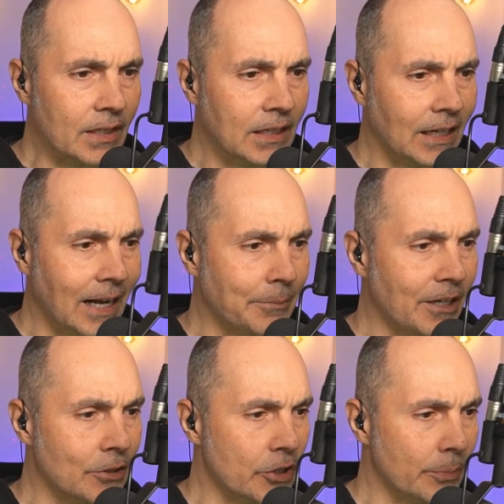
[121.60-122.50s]
I'm going
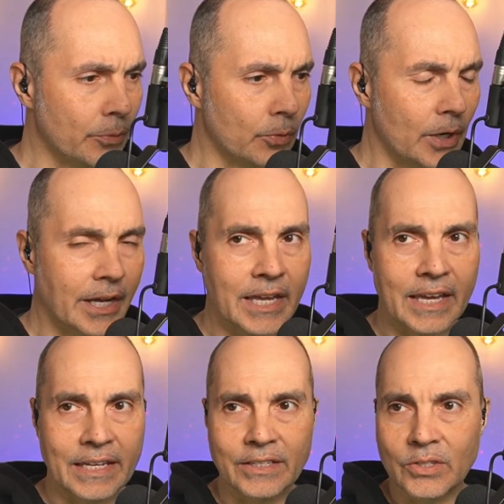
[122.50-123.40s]
to jump right
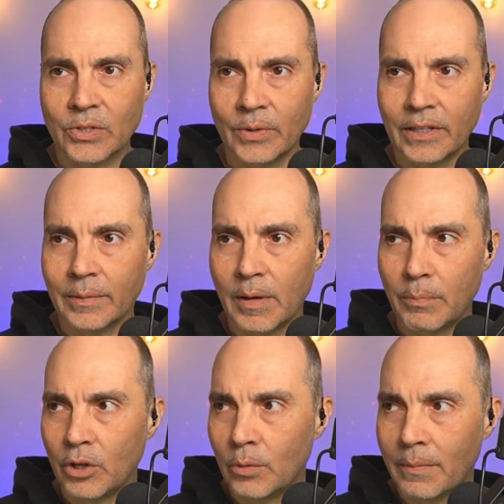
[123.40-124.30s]
into it. Let me
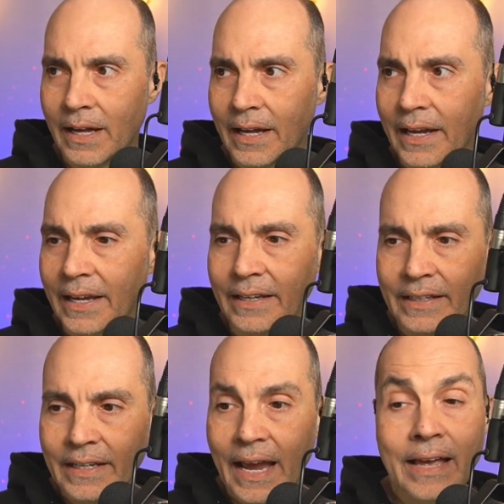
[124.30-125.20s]
pull
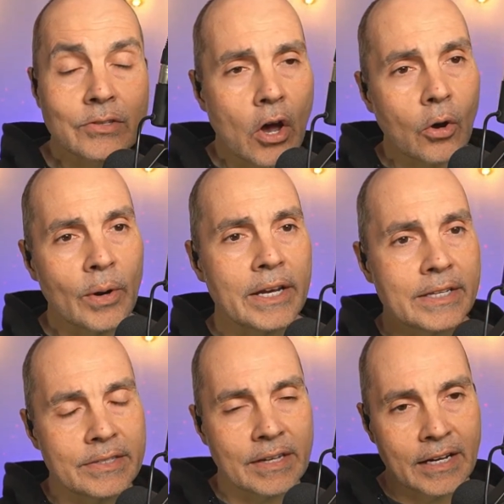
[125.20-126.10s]
as
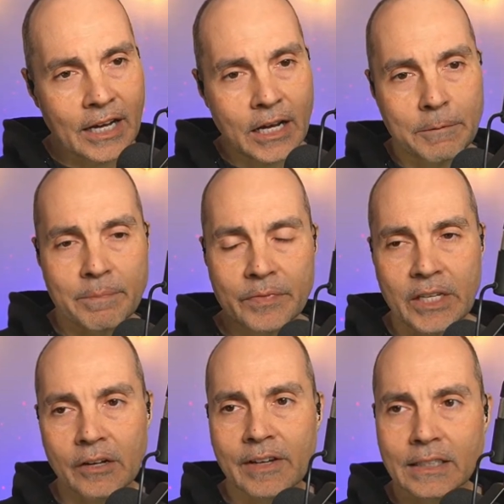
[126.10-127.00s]
always,
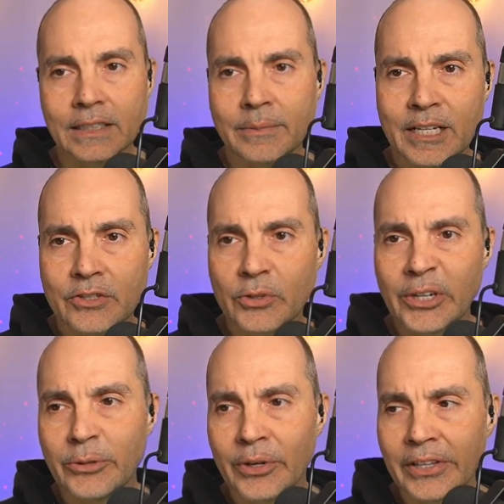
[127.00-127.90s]
I've got limited
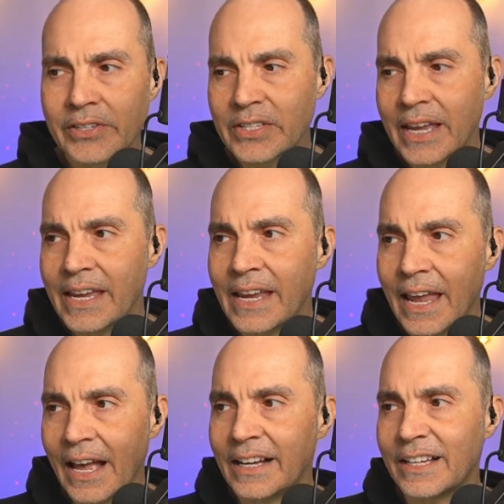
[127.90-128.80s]
screen real estate,
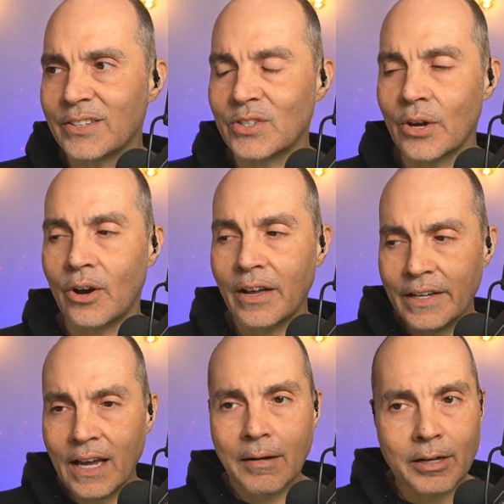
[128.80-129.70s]
so
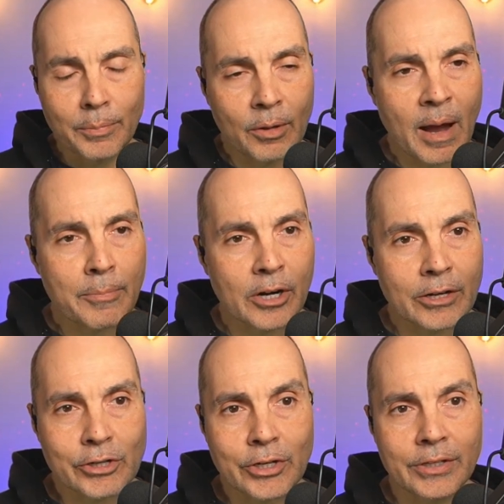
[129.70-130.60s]
I'm going to pull my
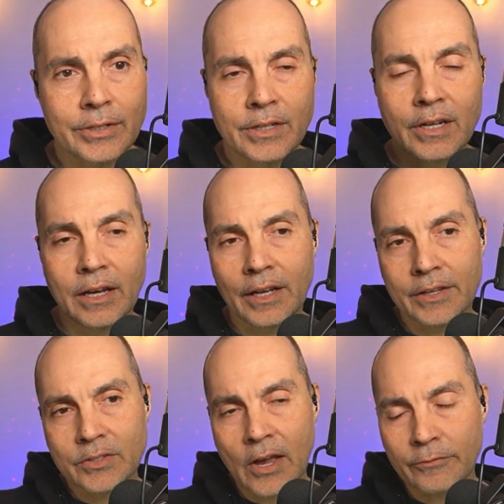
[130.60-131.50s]
production
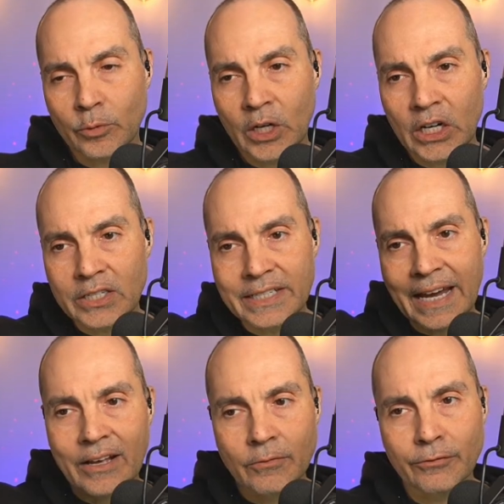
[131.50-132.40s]
software
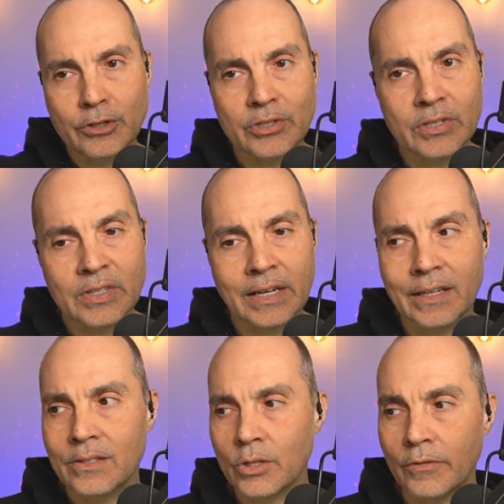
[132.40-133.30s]
down for just a
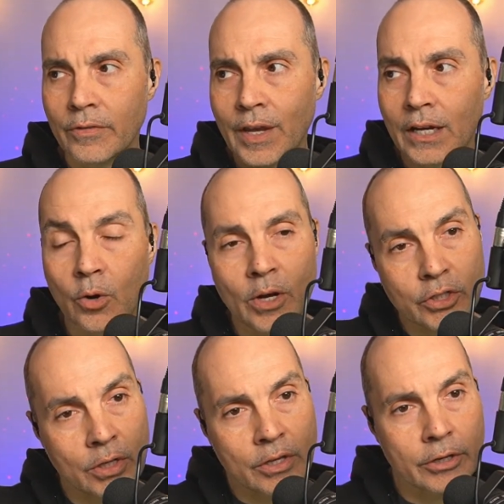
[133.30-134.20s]
second. So if you've got a
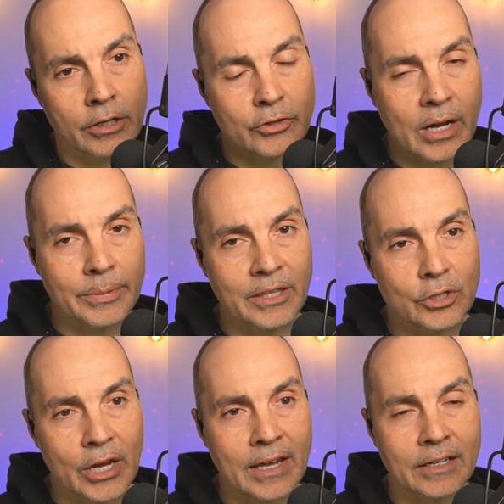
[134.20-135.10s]
question that you're going to drop in the
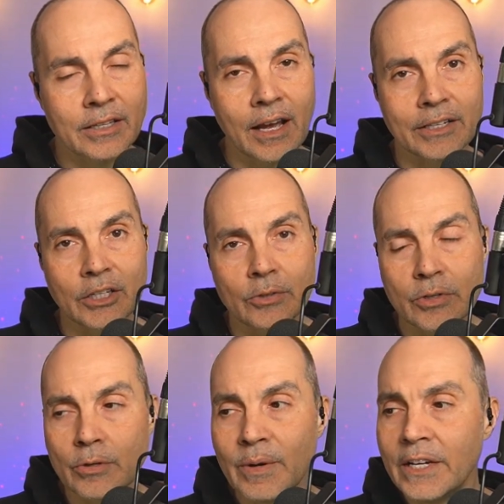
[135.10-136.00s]
chat on
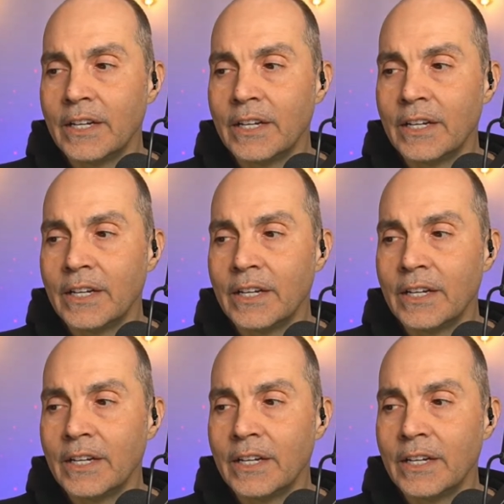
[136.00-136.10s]
YouTube,